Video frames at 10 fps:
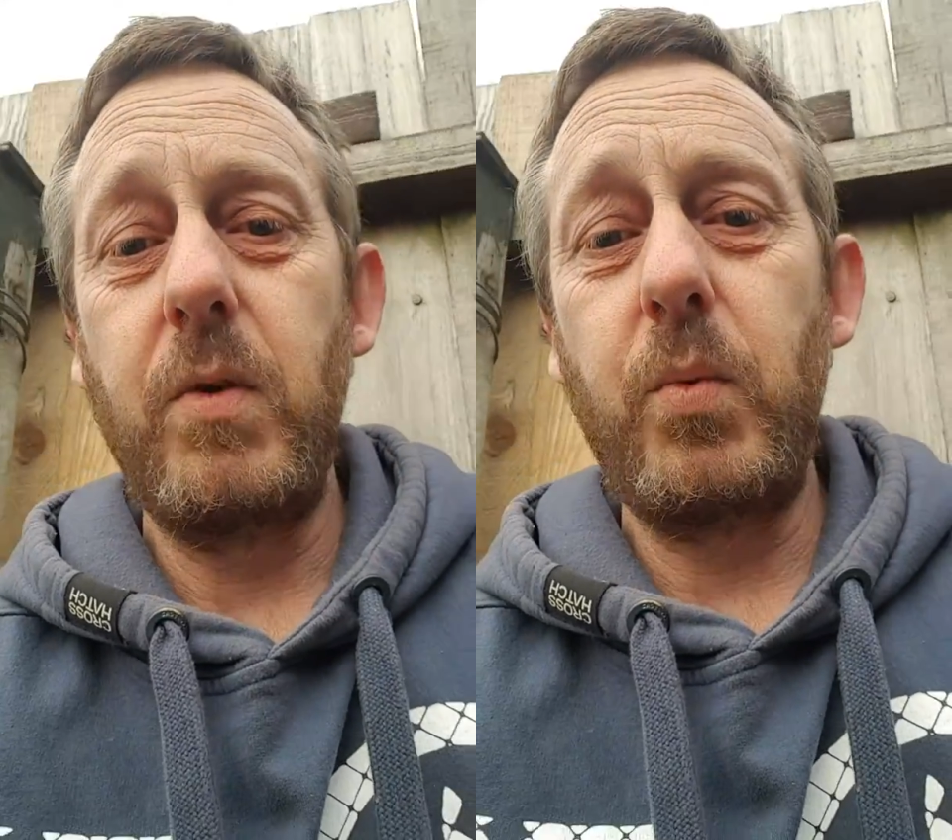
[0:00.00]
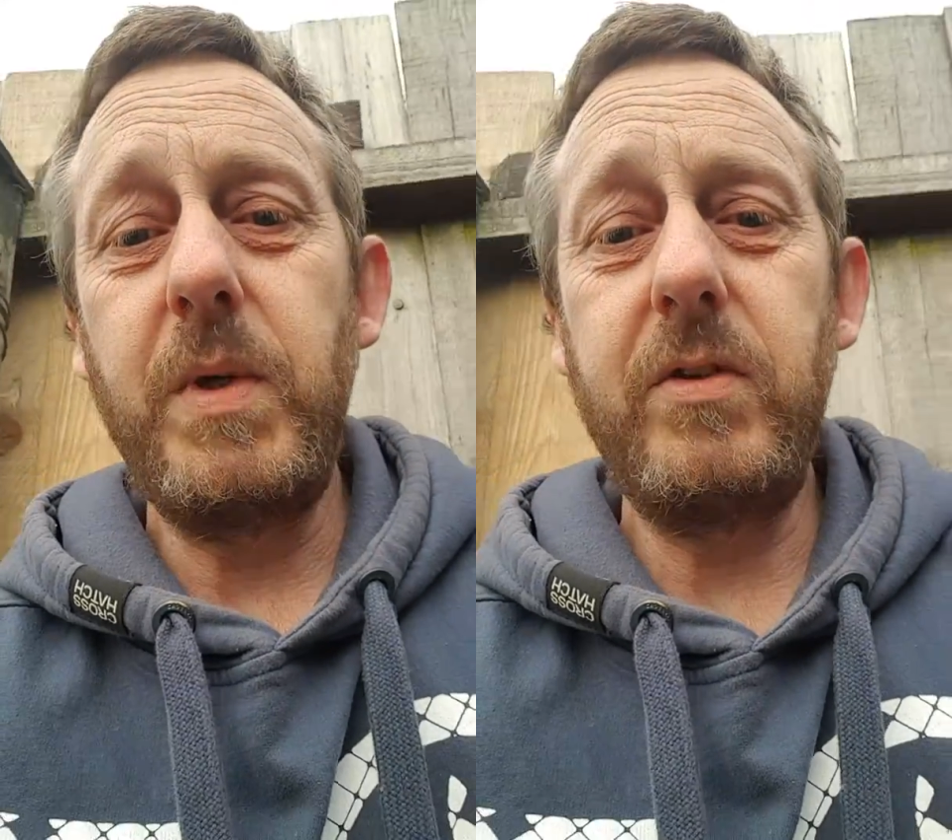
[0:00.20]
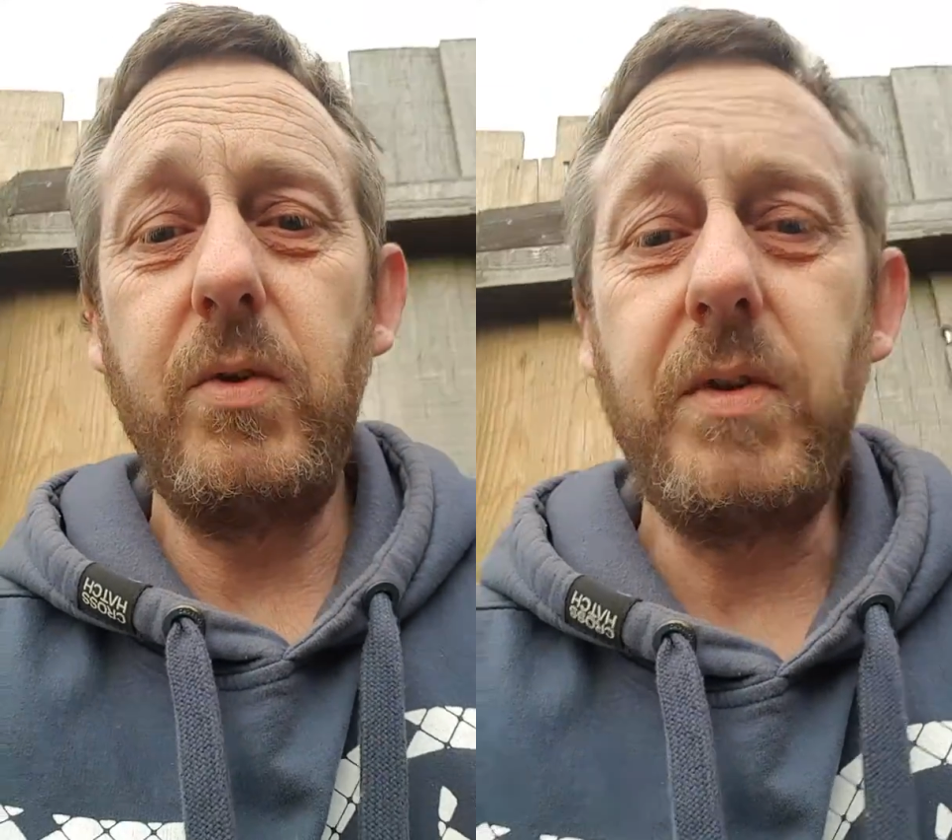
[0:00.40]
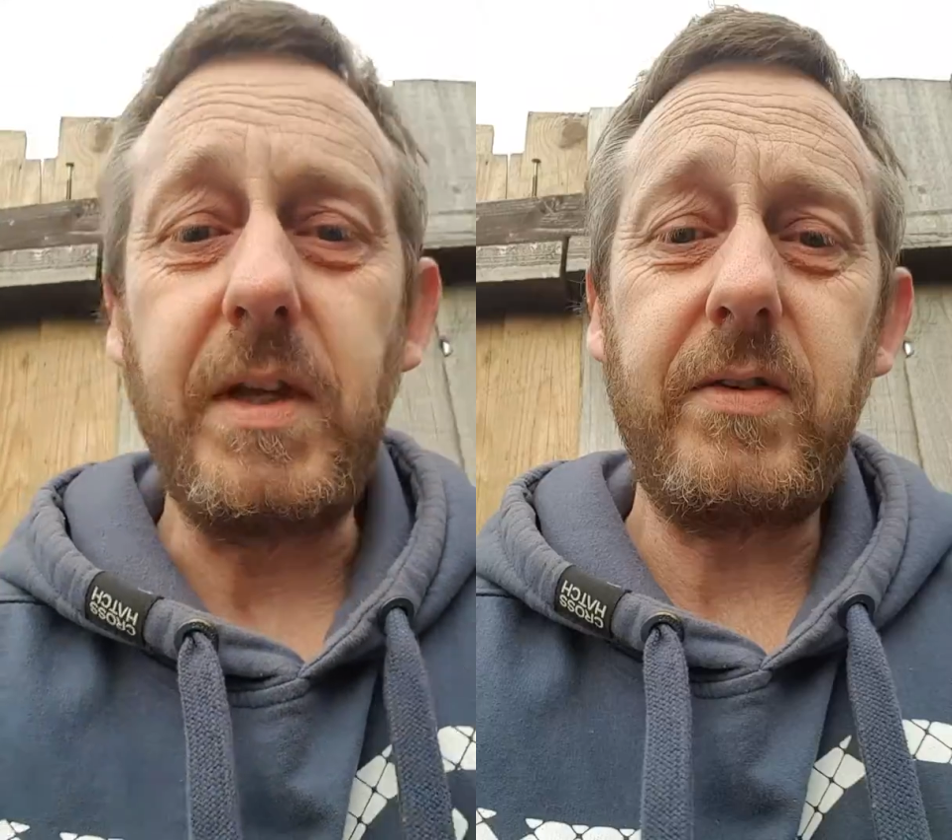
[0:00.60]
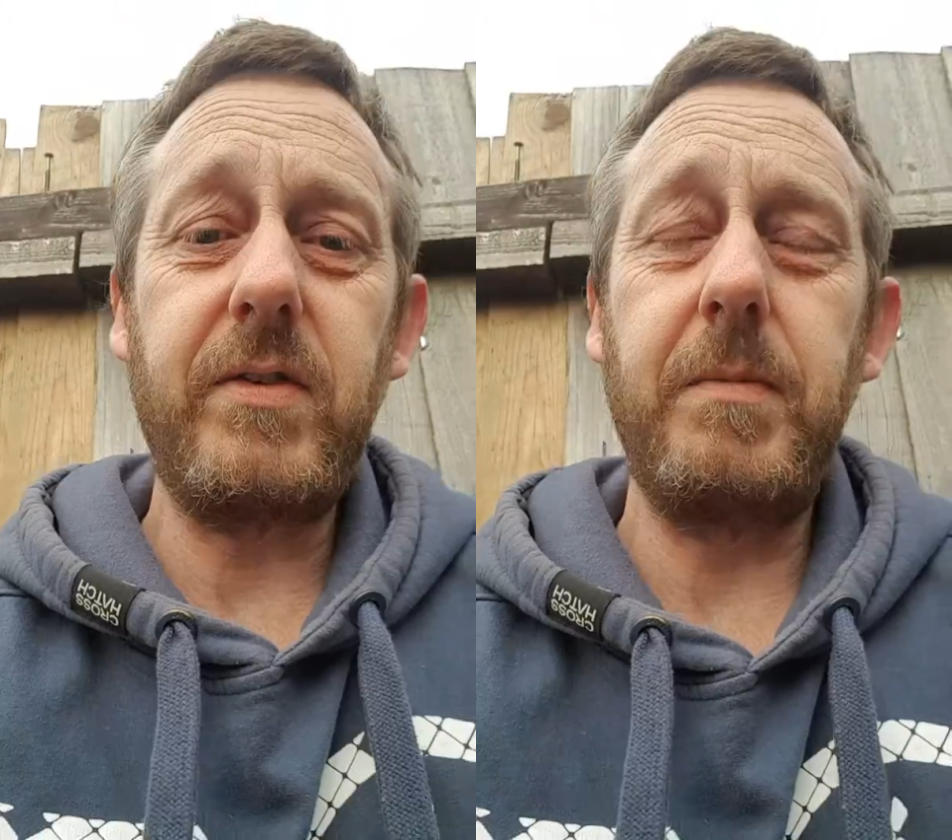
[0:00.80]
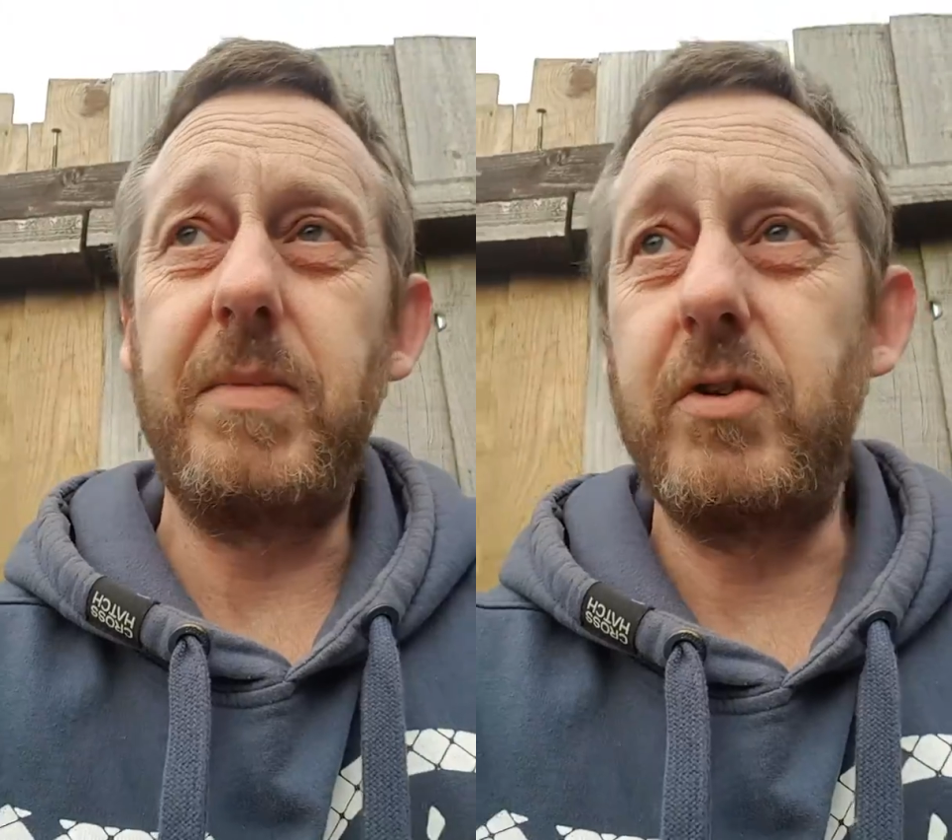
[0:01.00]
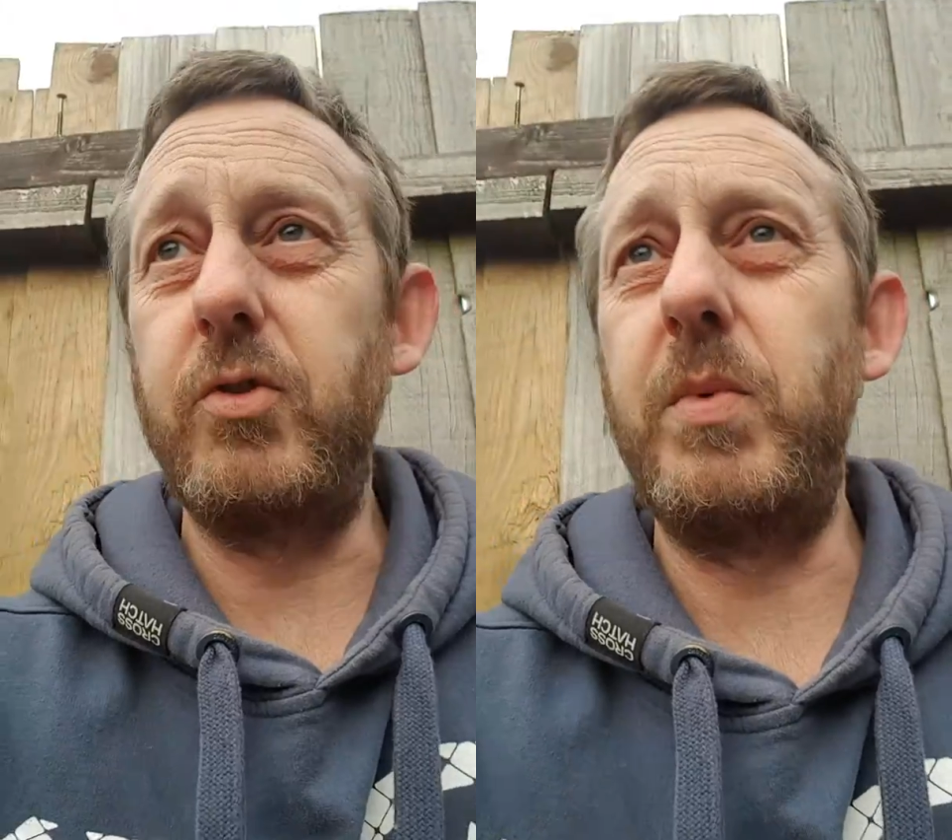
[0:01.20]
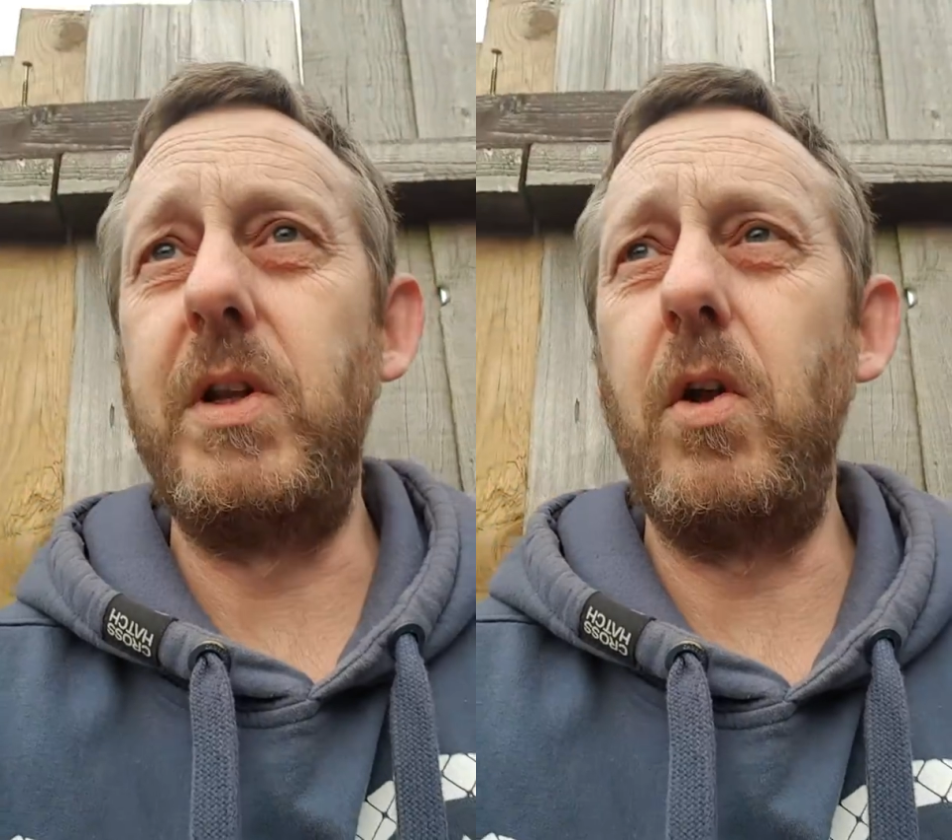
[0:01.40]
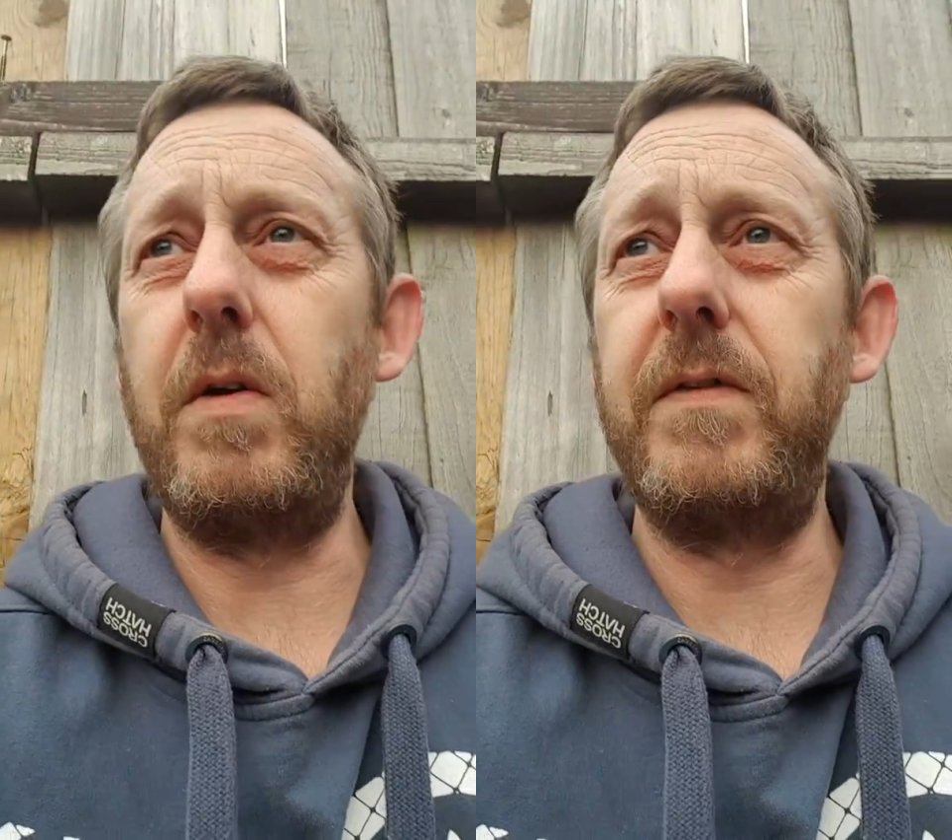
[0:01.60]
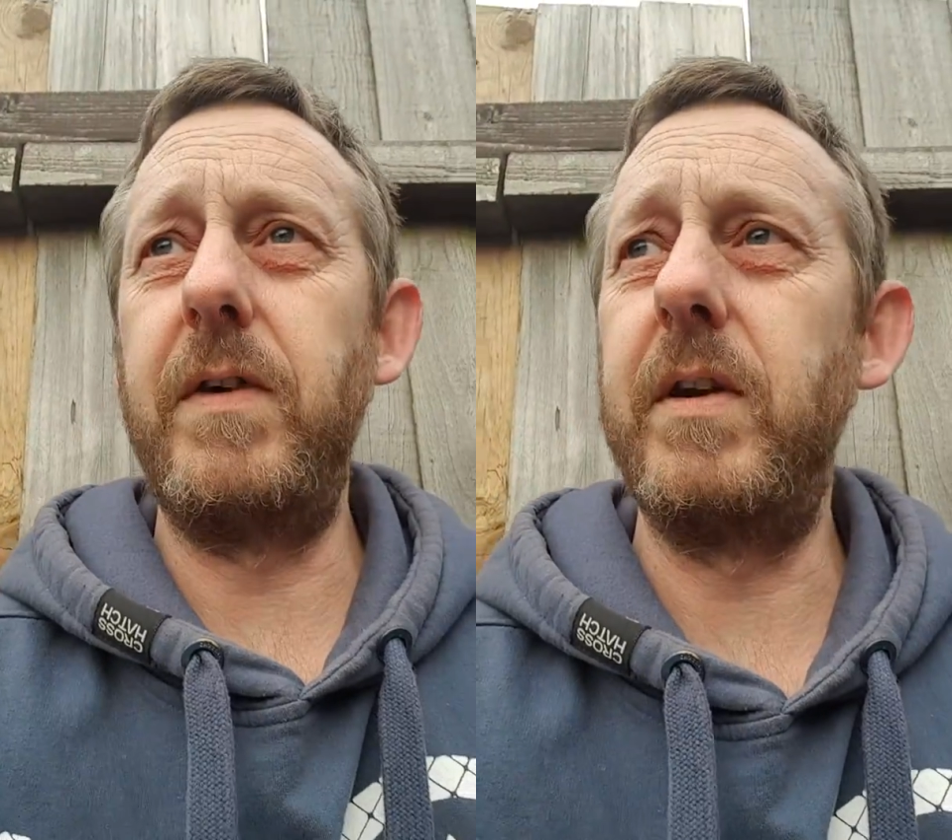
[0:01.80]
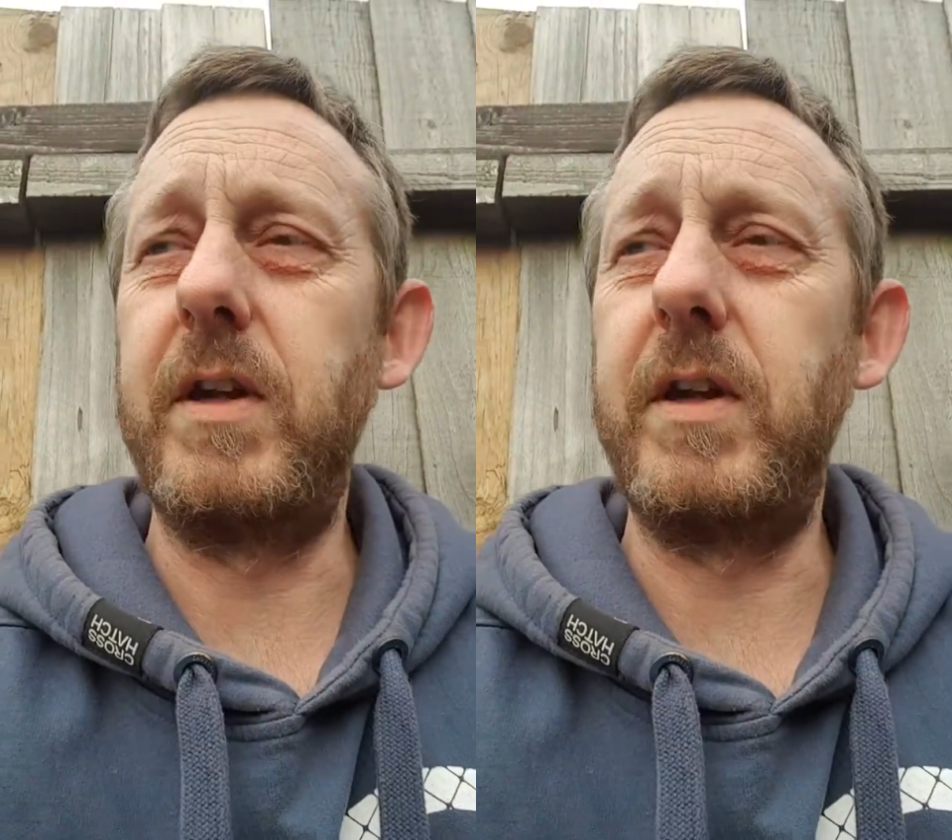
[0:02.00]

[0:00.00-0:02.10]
we do this because we love